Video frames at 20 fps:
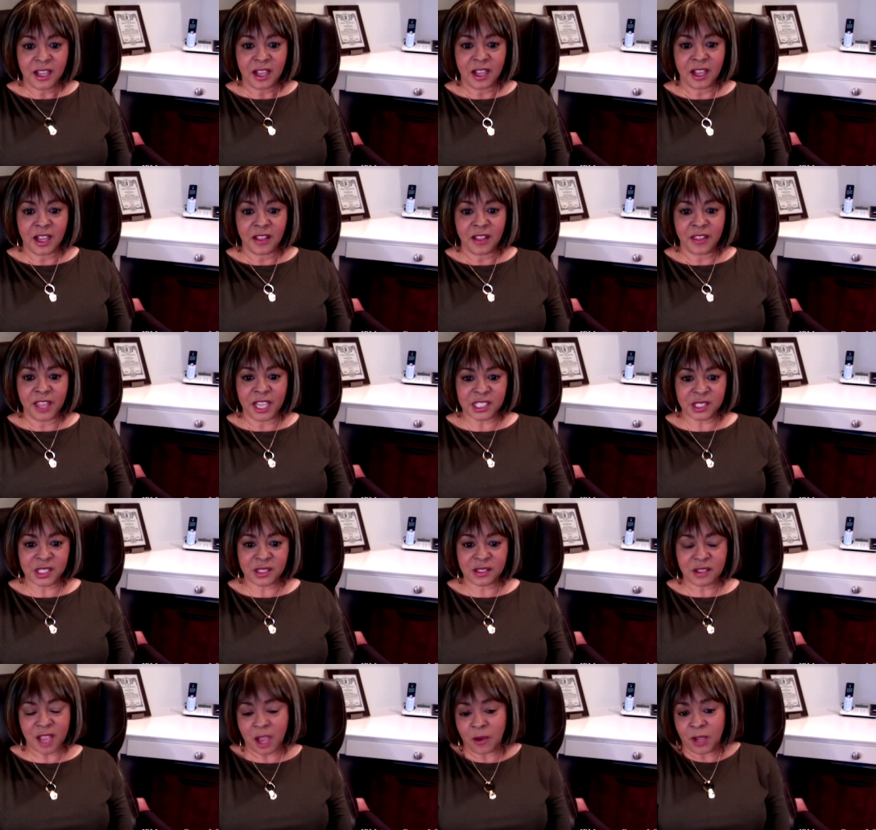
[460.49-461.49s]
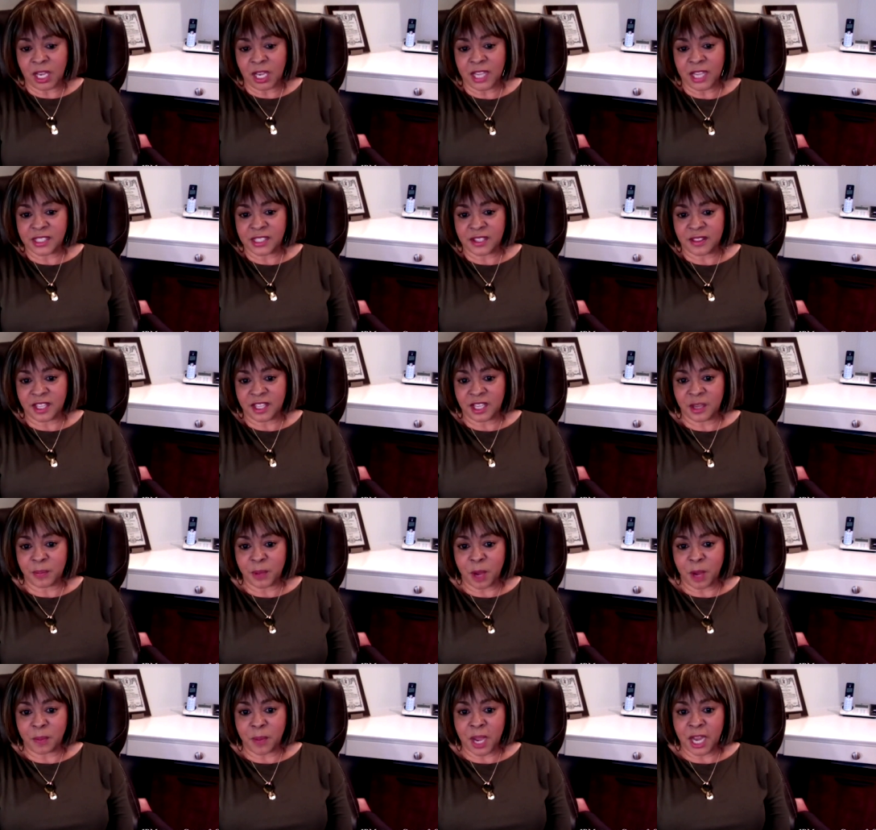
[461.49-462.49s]
Uh, that's how I like to think
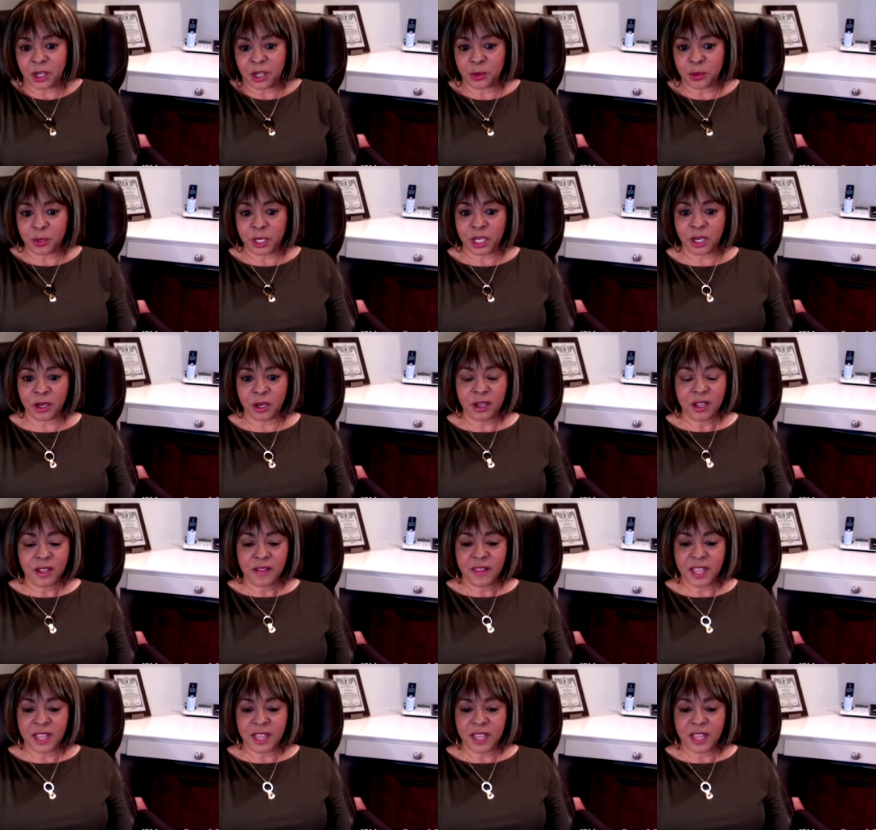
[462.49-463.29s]
about my career.